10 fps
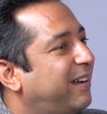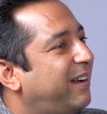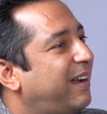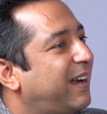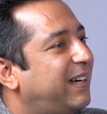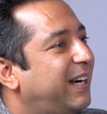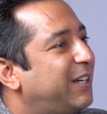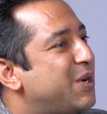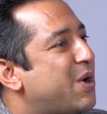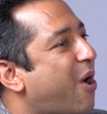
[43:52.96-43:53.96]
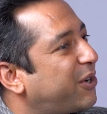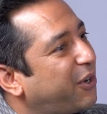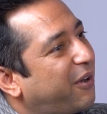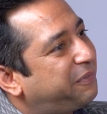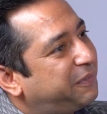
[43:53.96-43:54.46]
it knocked
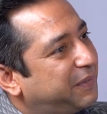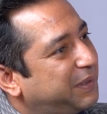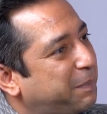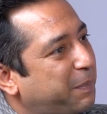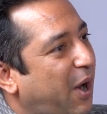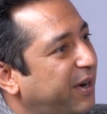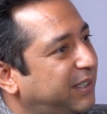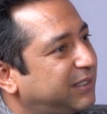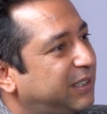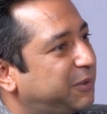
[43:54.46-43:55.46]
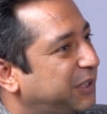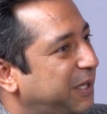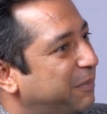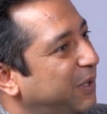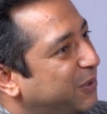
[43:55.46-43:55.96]
off the products and it was
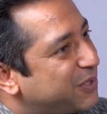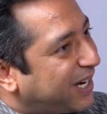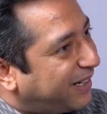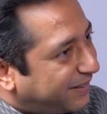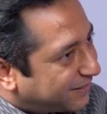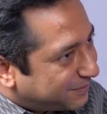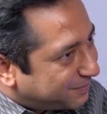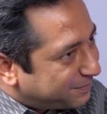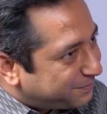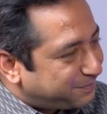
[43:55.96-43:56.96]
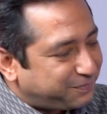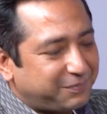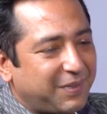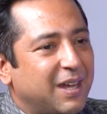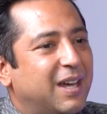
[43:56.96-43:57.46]
able to sell it.
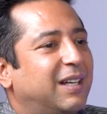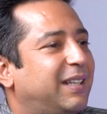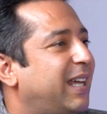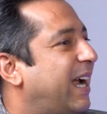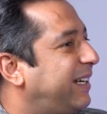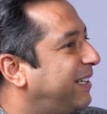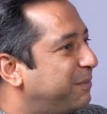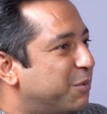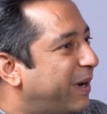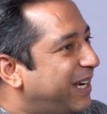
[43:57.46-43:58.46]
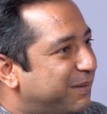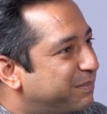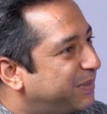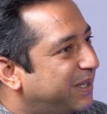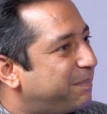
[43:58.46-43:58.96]
They had that mobile
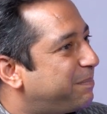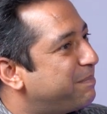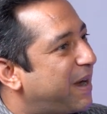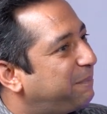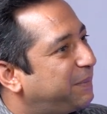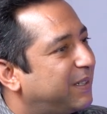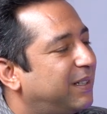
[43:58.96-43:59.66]
number mapped,